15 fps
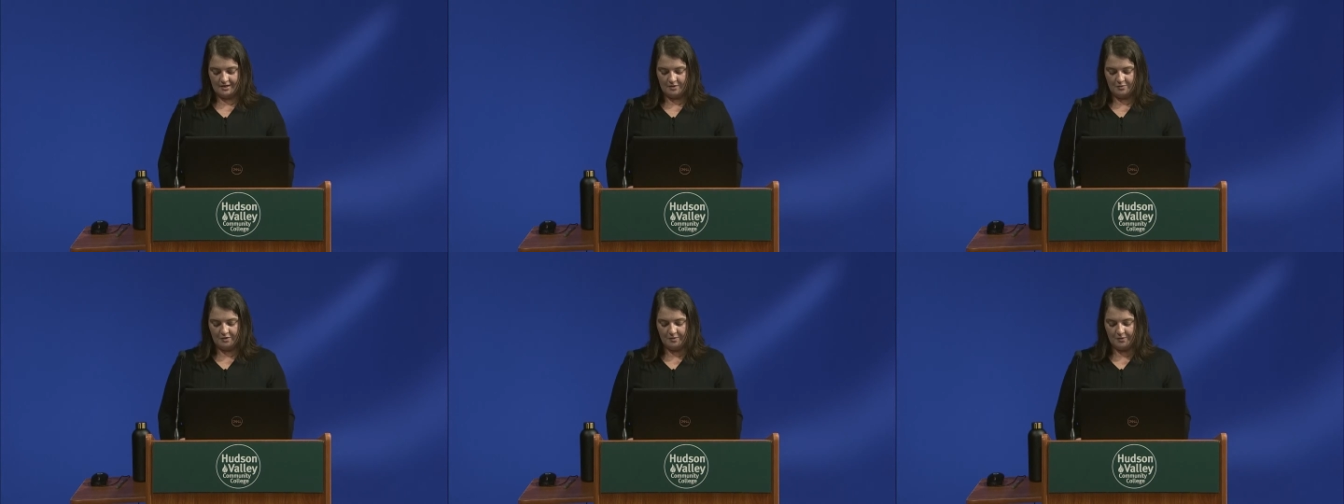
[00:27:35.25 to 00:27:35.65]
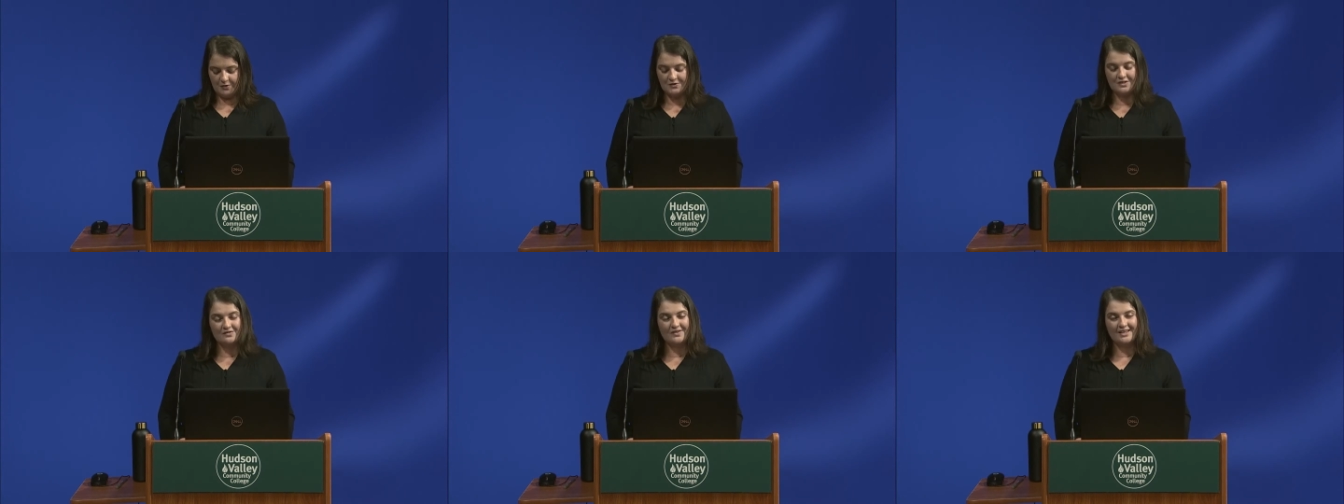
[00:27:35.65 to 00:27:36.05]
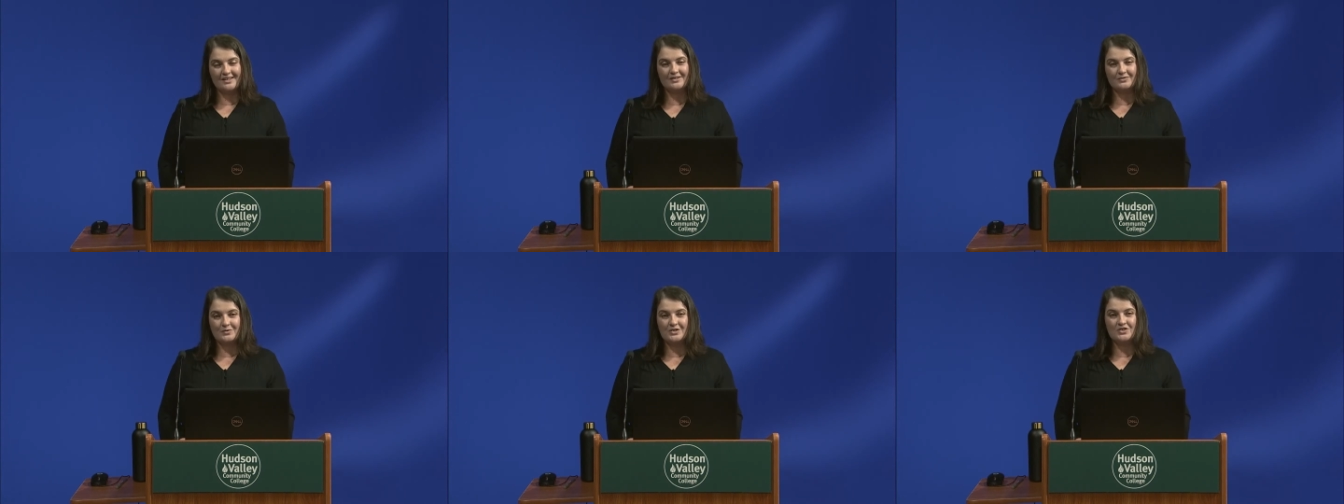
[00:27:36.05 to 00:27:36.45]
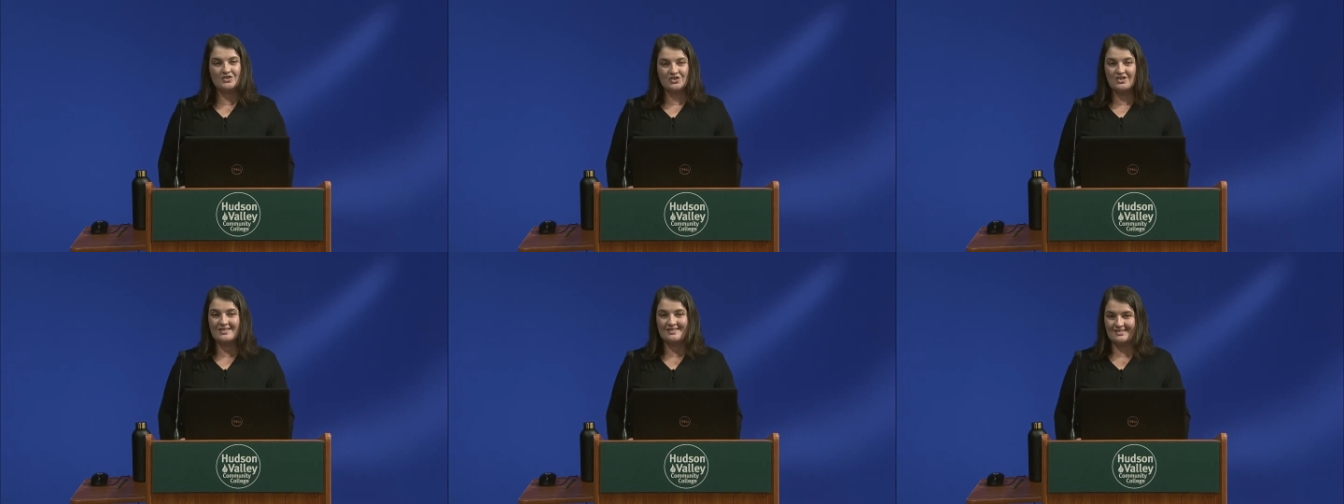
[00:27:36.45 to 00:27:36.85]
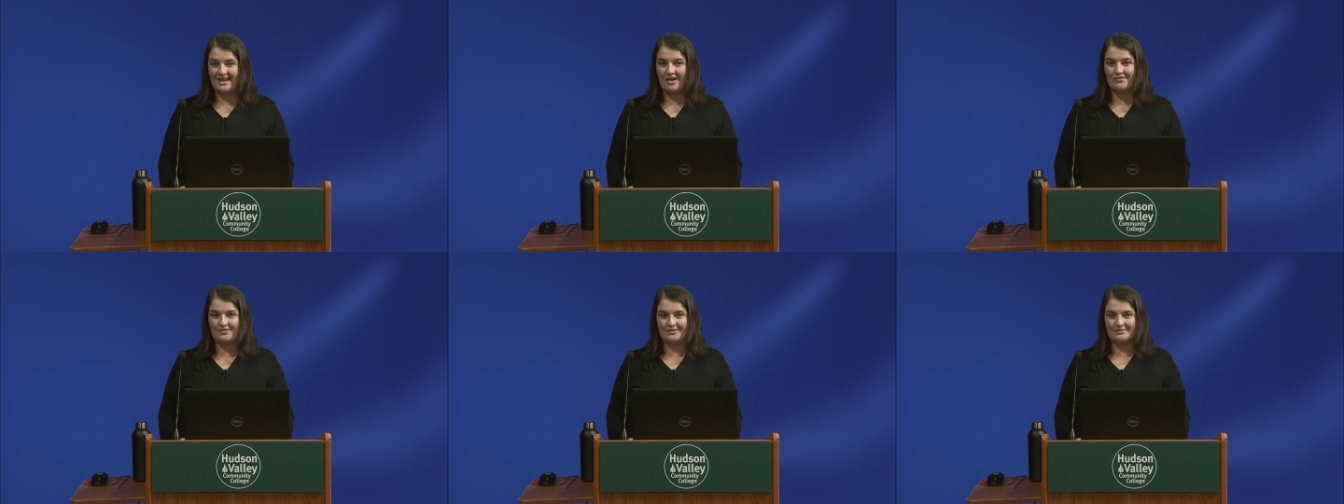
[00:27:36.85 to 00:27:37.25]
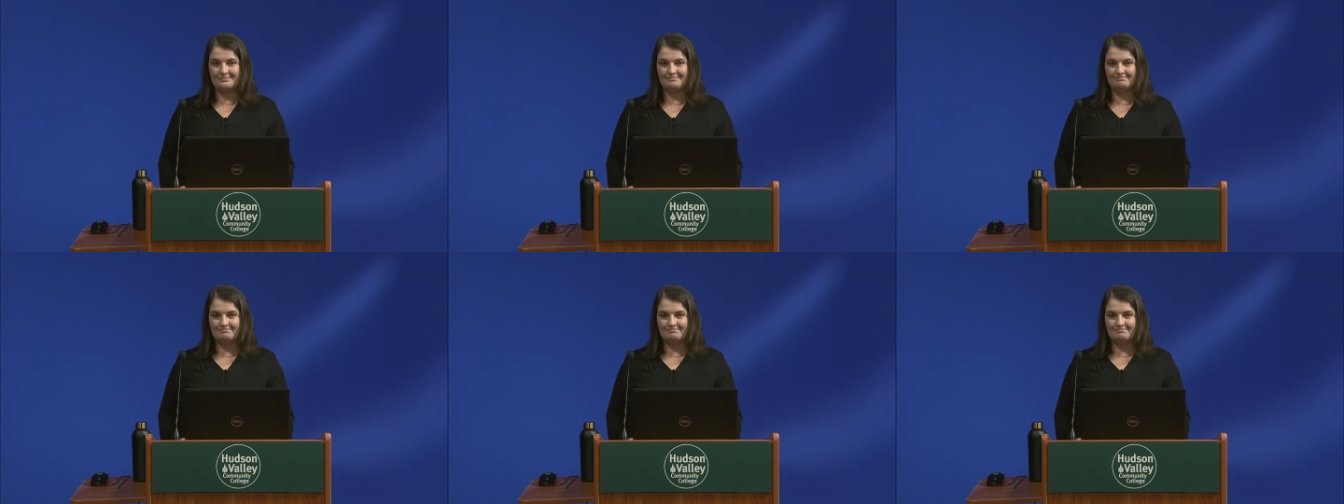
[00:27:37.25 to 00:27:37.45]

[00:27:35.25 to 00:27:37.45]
But most of it was just stuff.